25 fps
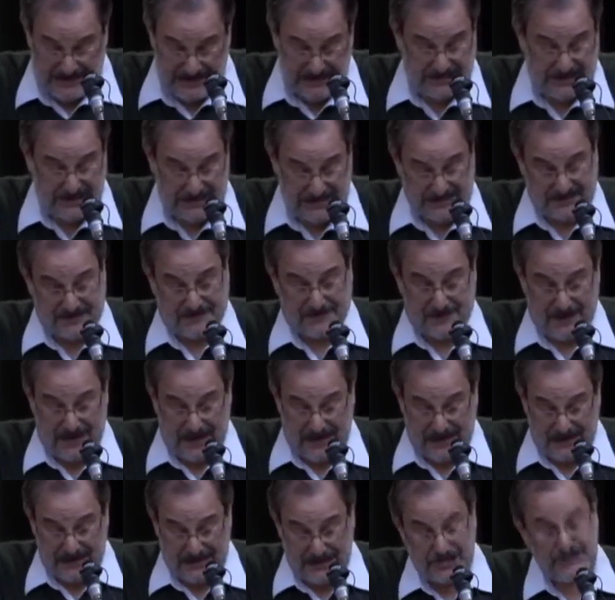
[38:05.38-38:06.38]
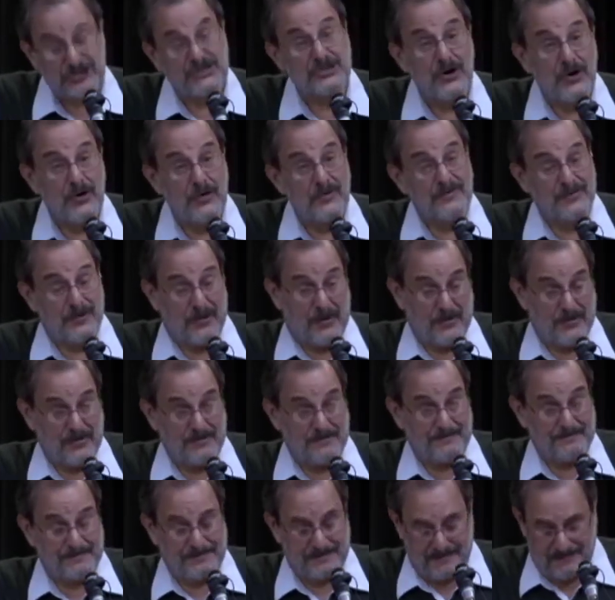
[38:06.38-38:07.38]
in justifying his no
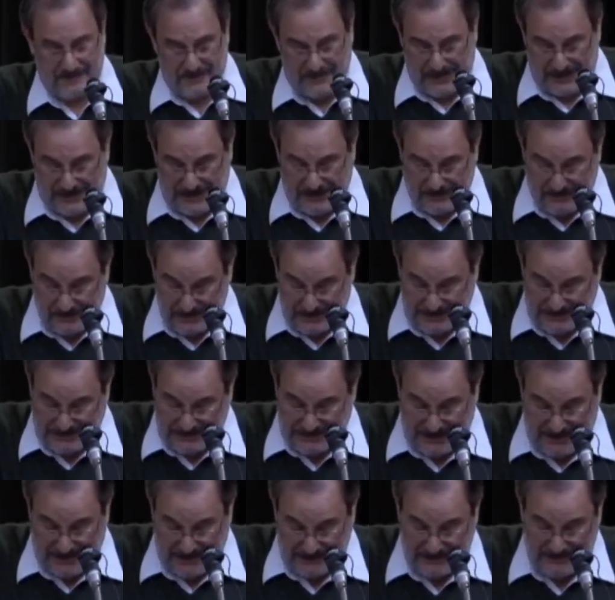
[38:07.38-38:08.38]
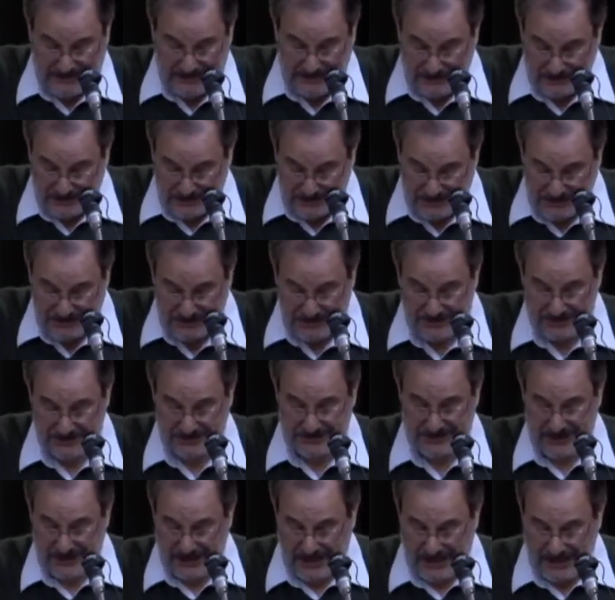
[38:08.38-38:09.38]
vote by criticizing
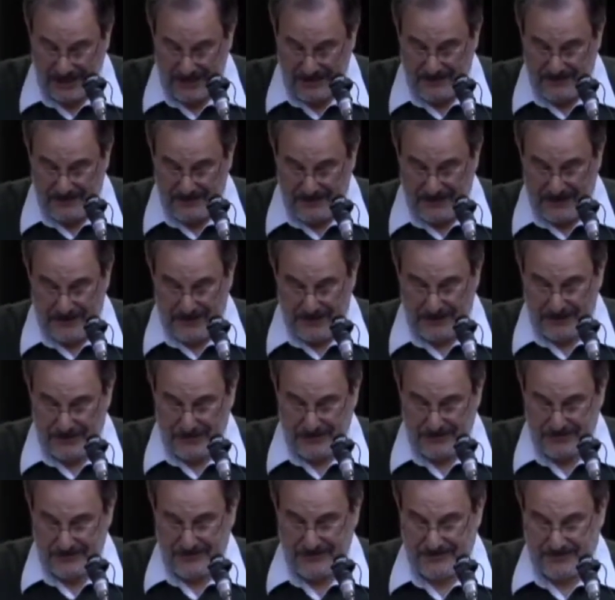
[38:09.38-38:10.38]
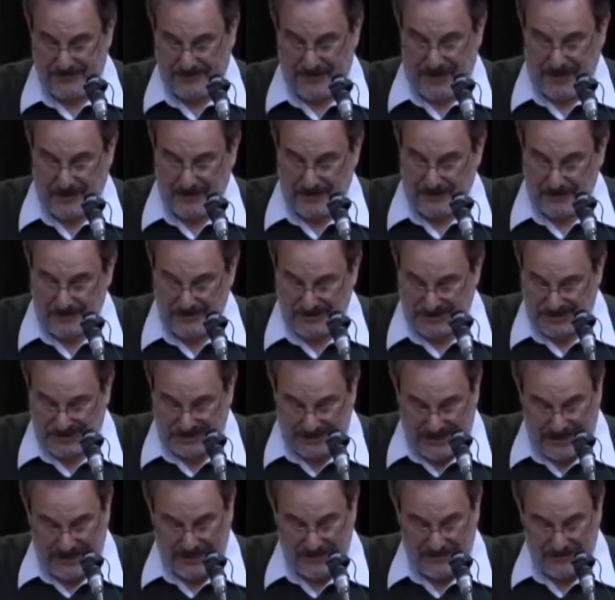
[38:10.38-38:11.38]
Lucille's failure to follow
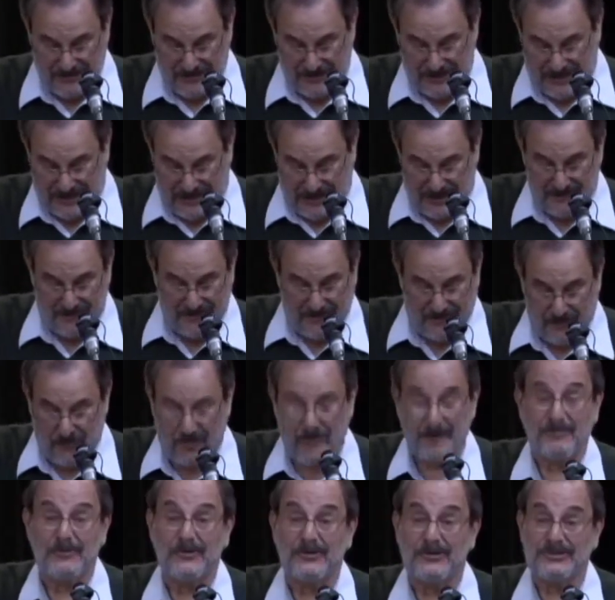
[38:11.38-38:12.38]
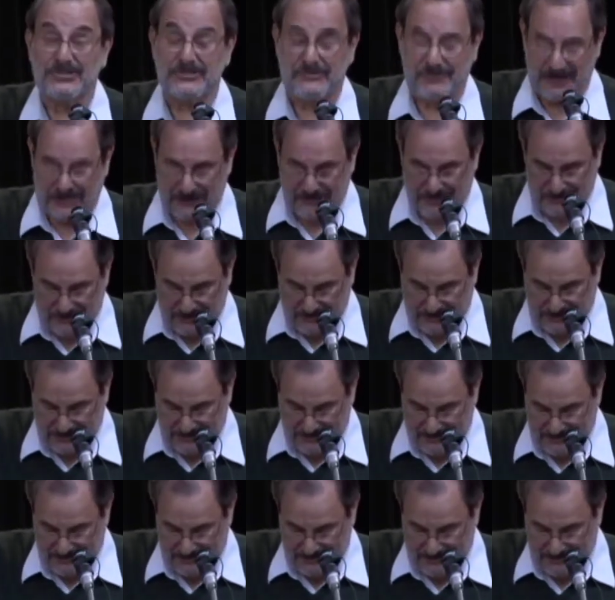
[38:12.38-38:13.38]
standard and formal
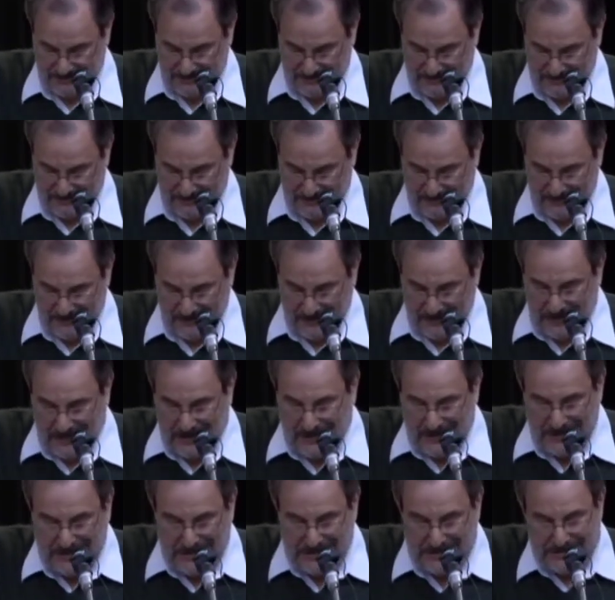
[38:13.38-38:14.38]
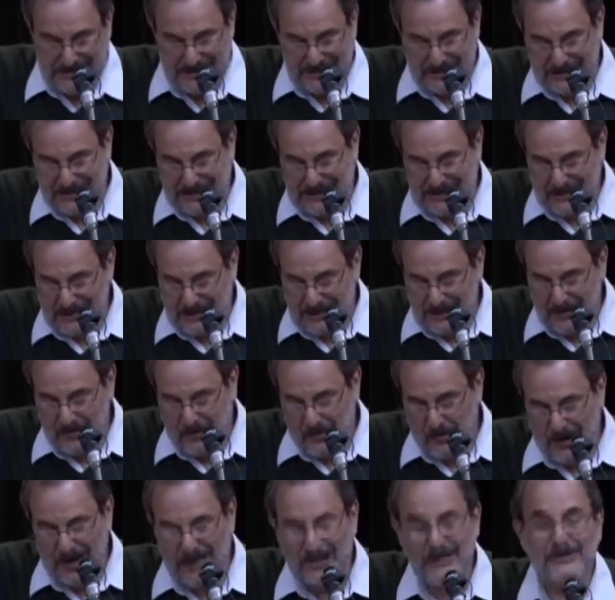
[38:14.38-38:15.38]
structures. He said that
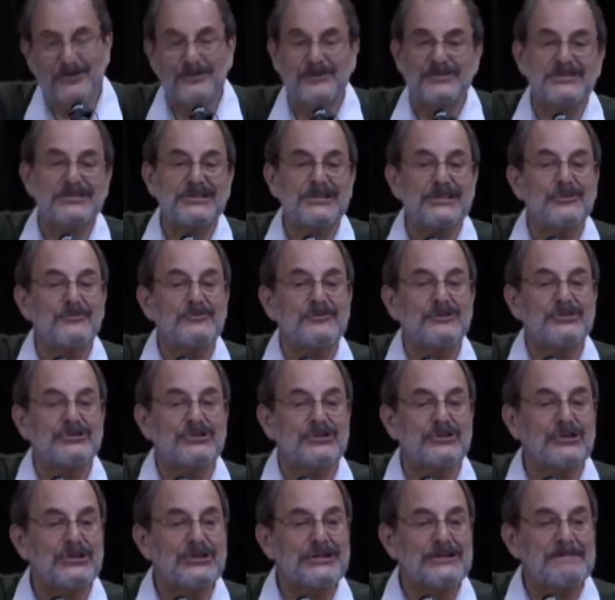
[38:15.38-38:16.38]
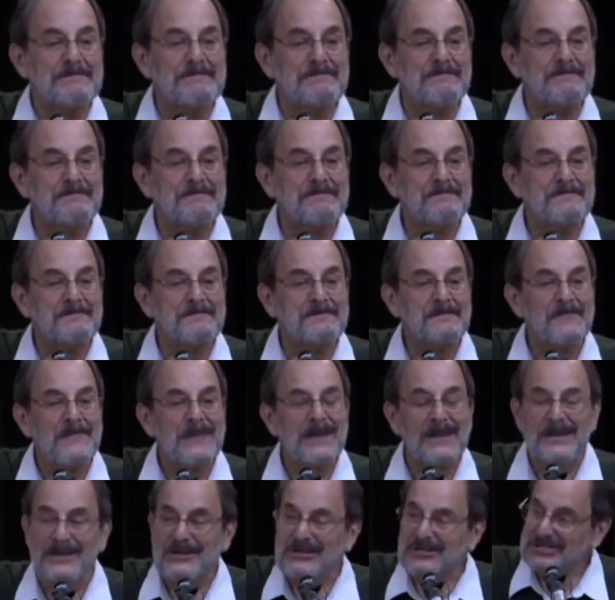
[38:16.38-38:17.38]
while Lucille was good,
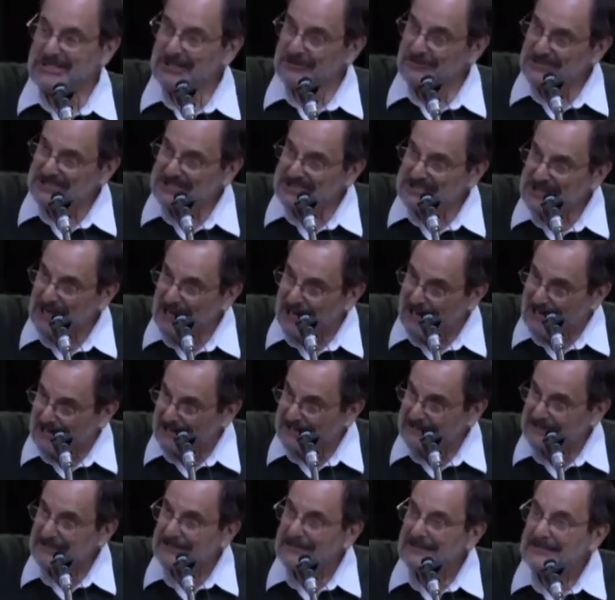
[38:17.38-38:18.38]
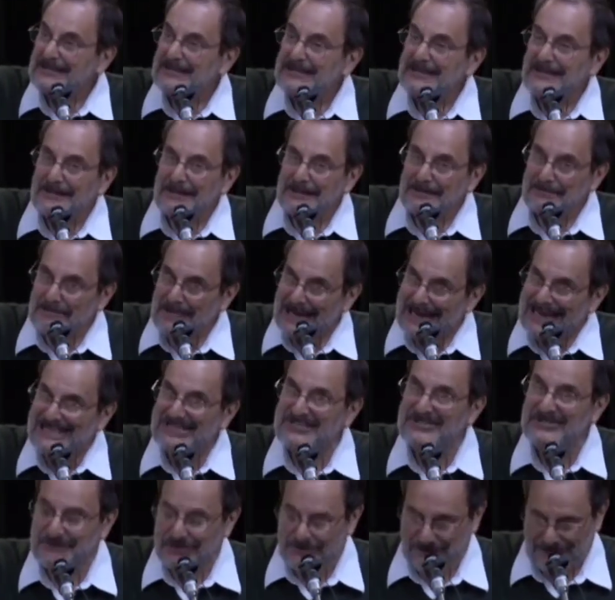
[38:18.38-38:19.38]
she was not a
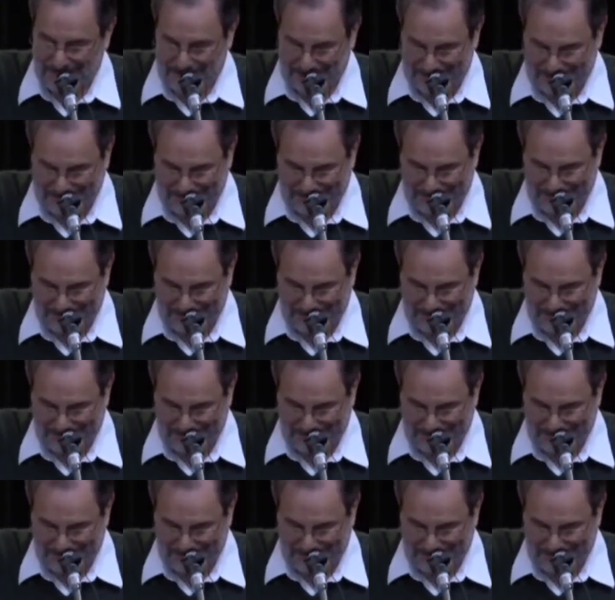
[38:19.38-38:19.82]
master.